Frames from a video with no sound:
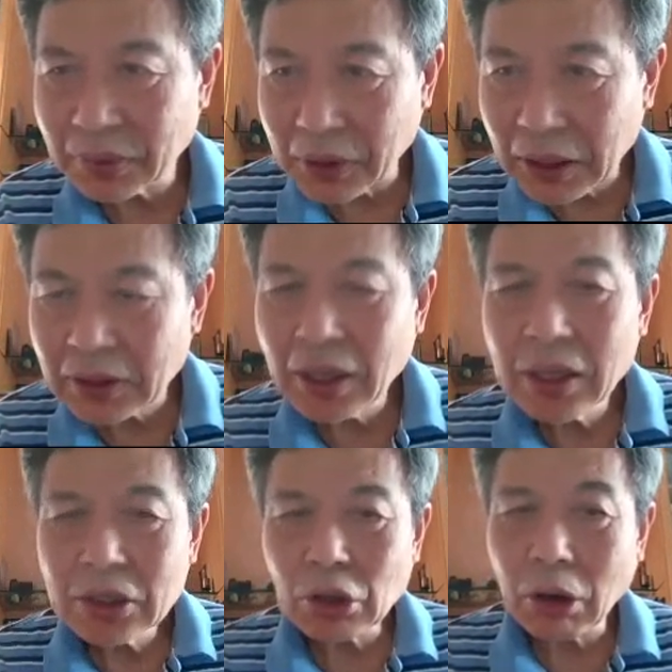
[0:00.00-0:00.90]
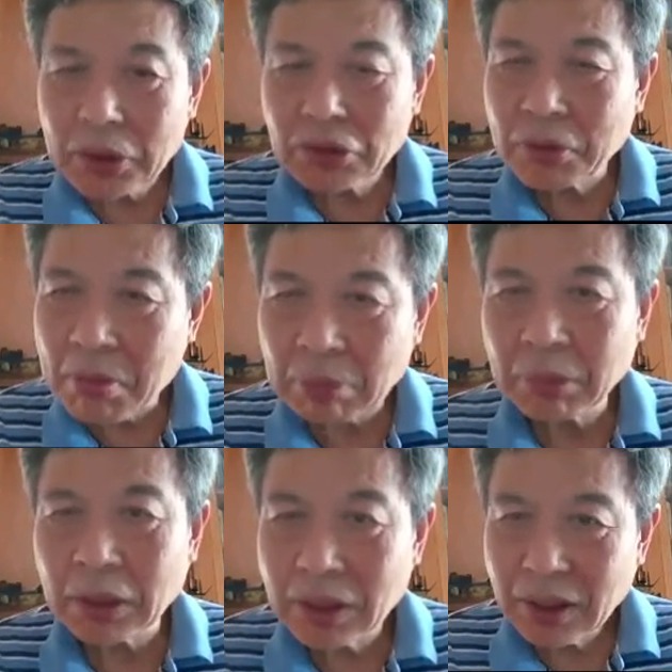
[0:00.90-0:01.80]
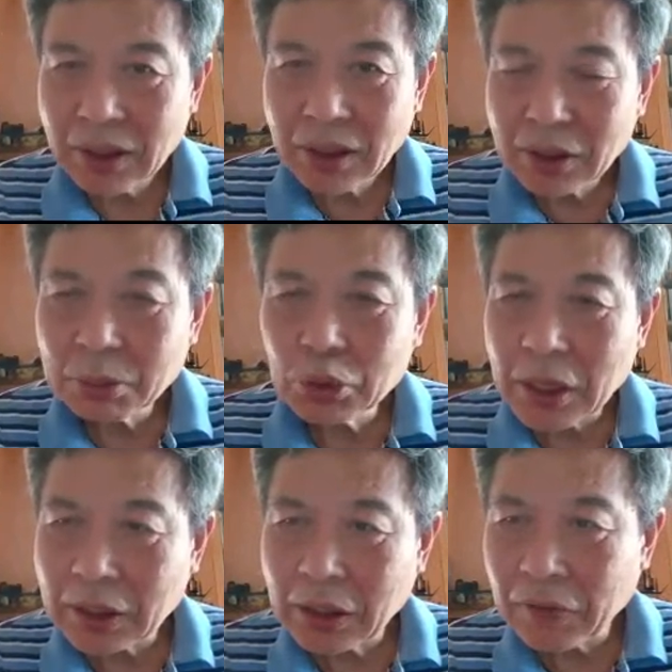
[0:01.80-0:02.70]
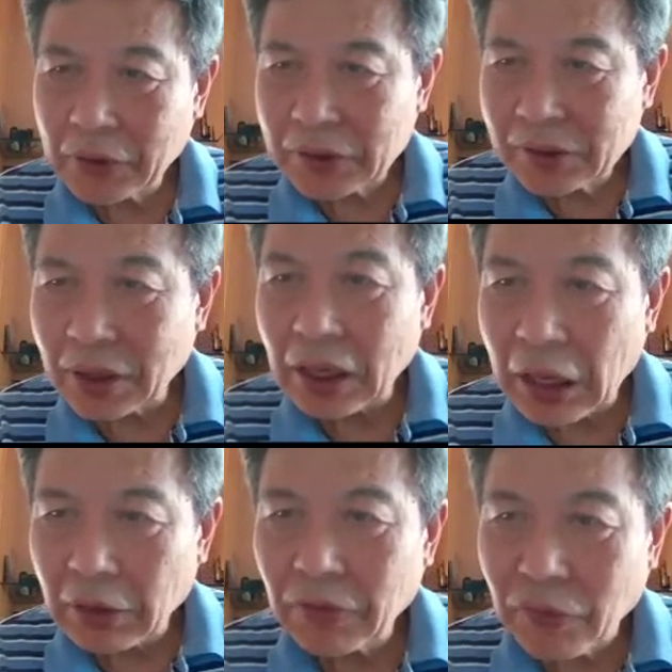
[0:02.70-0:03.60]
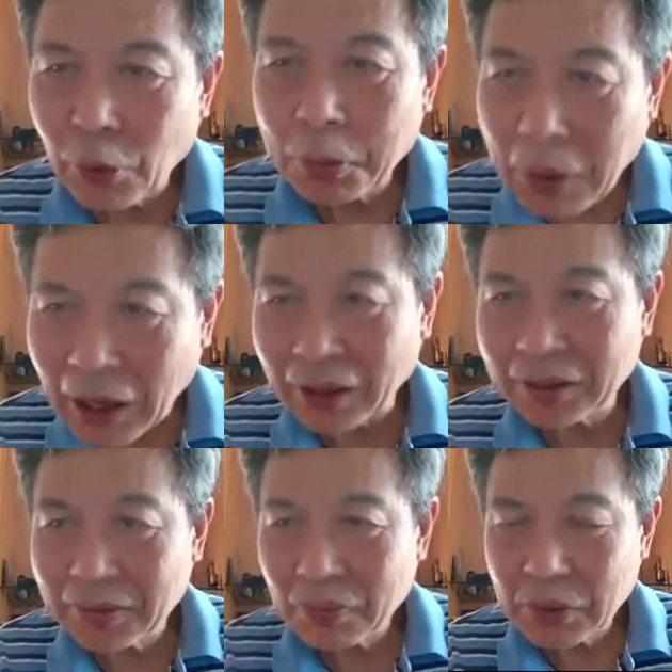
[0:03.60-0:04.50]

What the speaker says: Okay? So always remember, the Buddha gave us the Eightfold Path.